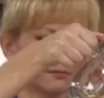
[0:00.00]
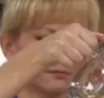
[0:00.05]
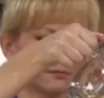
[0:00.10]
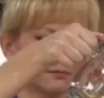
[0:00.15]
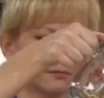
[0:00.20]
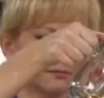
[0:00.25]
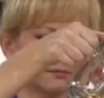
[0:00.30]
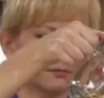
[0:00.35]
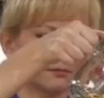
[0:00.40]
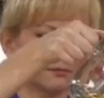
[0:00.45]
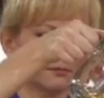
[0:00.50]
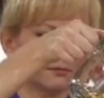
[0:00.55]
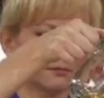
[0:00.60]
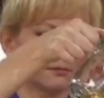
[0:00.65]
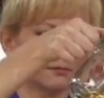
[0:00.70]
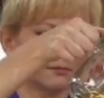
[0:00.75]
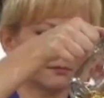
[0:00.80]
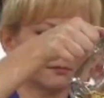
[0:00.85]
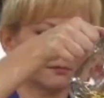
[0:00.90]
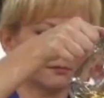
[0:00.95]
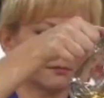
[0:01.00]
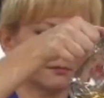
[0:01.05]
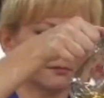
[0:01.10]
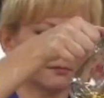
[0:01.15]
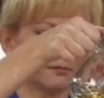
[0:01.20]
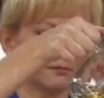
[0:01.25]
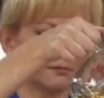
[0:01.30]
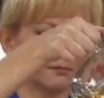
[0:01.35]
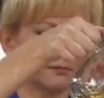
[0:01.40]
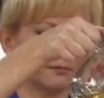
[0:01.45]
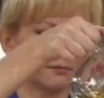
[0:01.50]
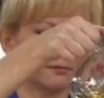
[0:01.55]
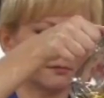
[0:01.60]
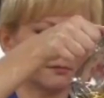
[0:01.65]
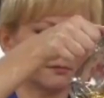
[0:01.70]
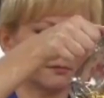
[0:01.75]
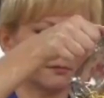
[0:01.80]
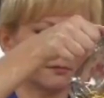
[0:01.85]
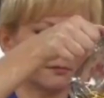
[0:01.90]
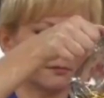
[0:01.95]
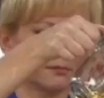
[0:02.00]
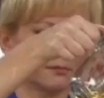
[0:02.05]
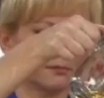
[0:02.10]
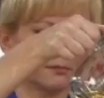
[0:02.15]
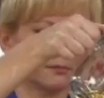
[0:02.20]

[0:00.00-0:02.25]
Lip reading: [no speech]